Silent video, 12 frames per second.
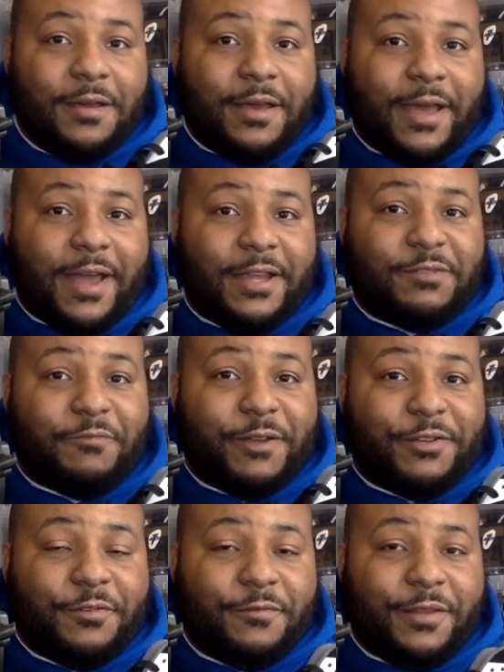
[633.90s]
as
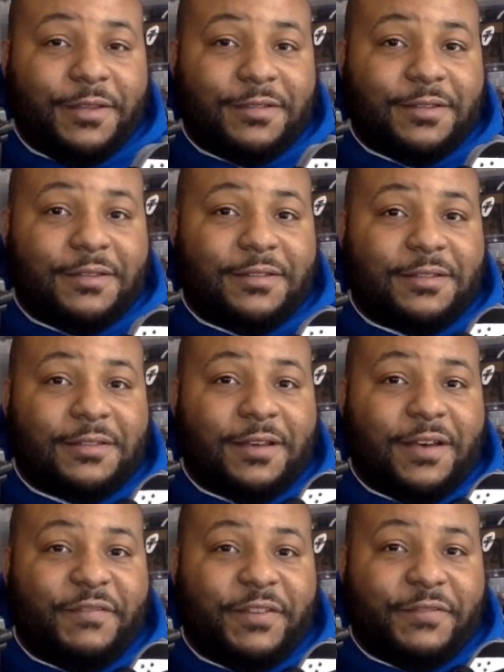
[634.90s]
retro releases
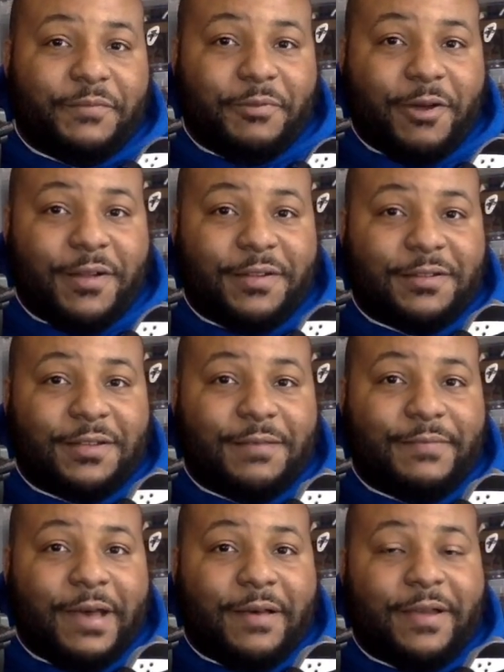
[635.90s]
of different products
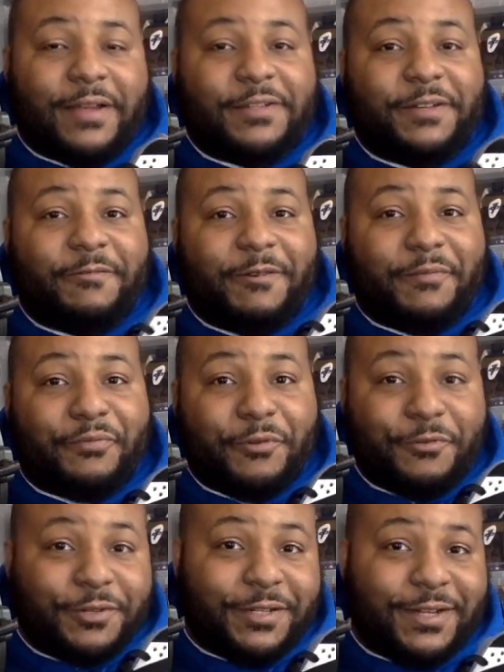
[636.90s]
come out, as they
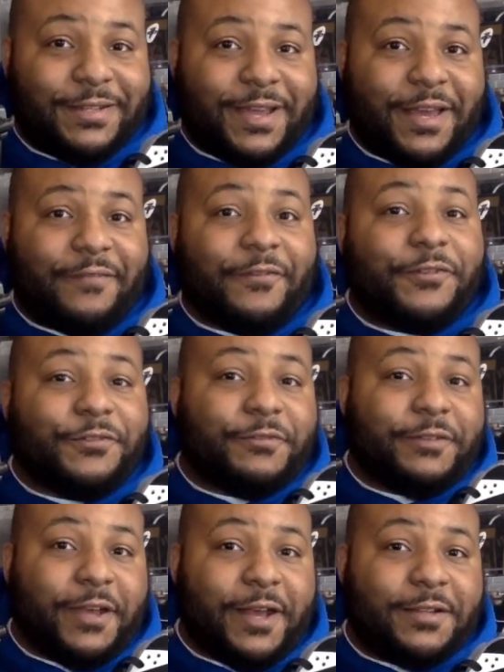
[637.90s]
approach these
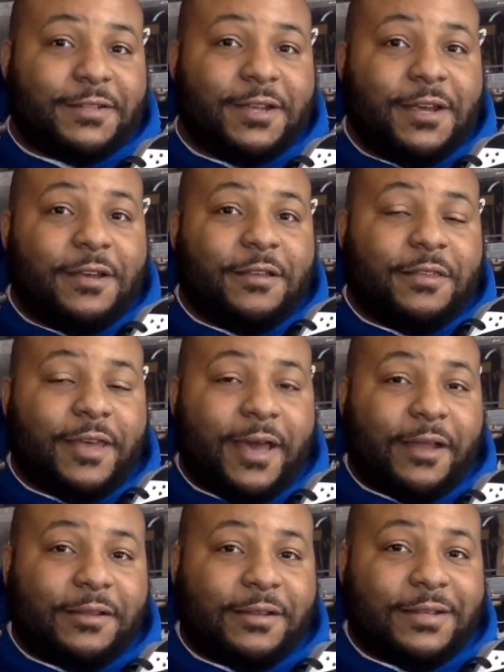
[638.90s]
anniversary dates,
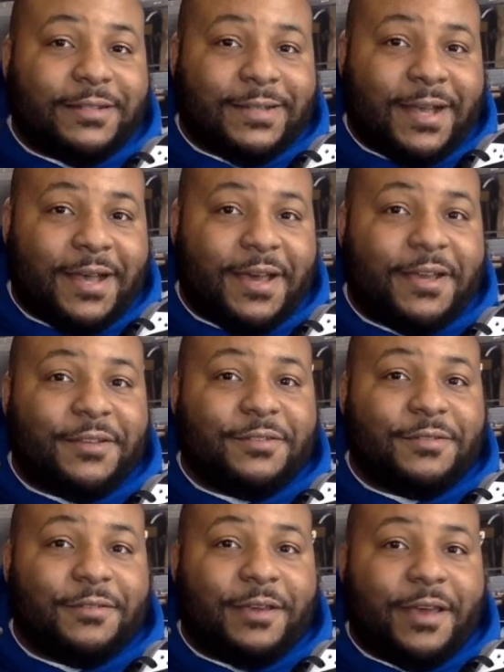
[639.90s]
that the
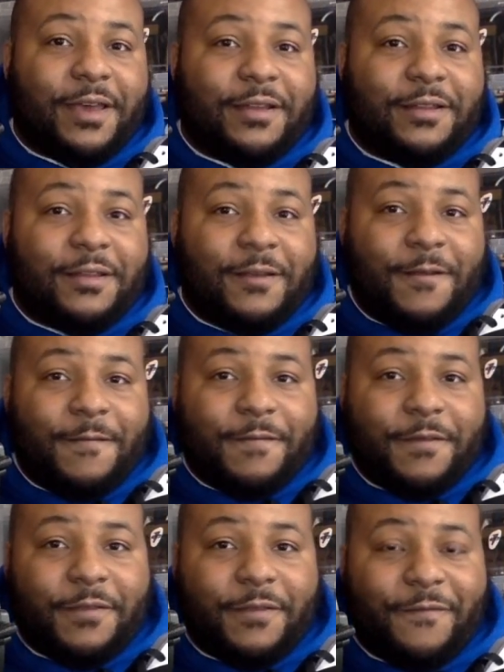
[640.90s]
designs and
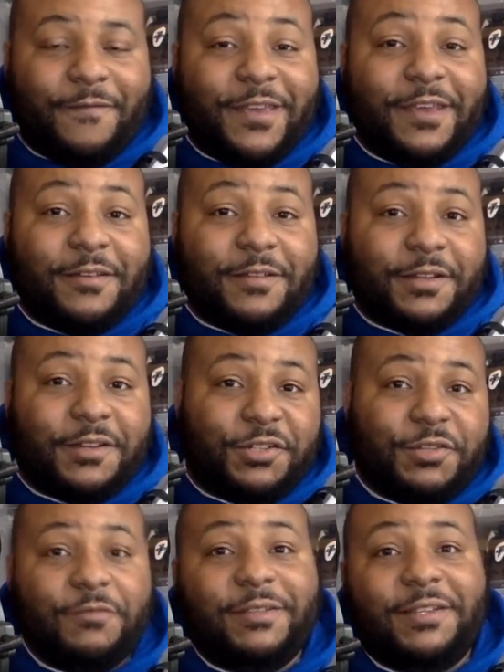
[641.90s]
the feel of the
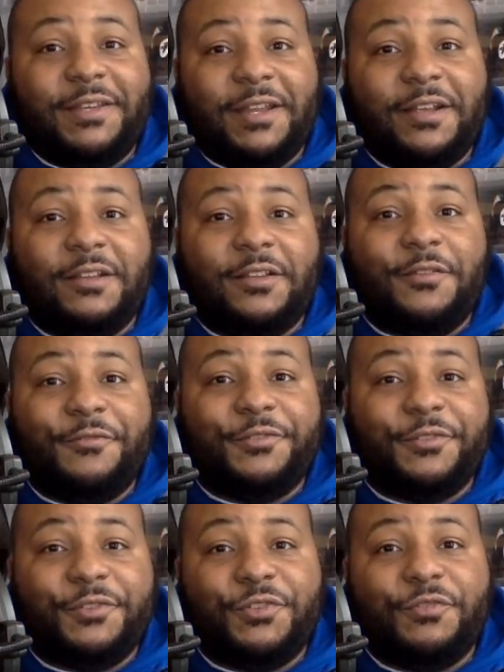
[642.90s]
shoe is getting
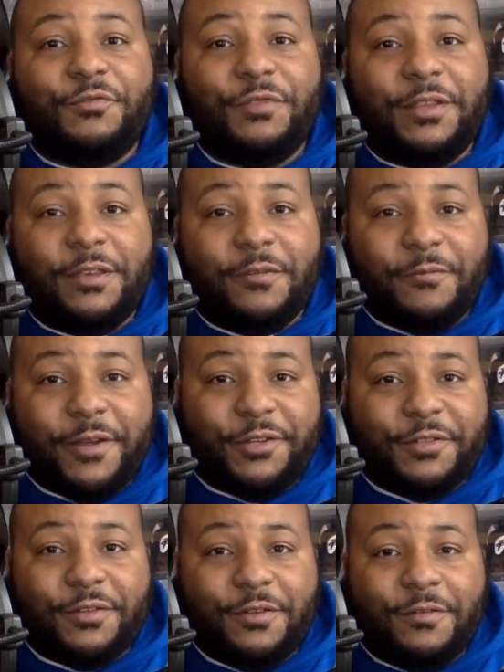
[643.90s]
closer to the
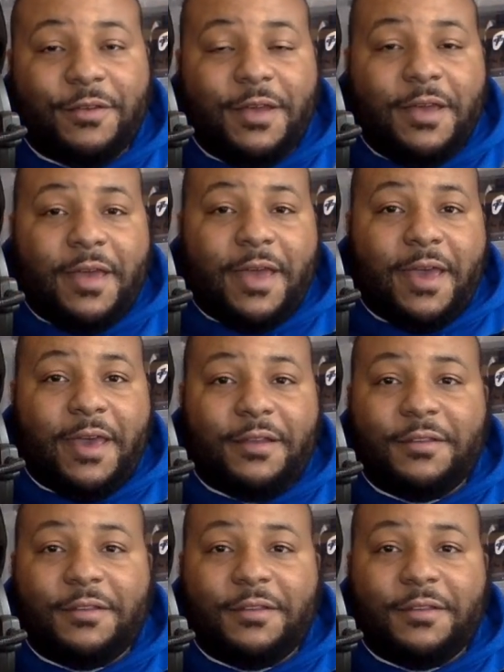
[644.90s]
original, and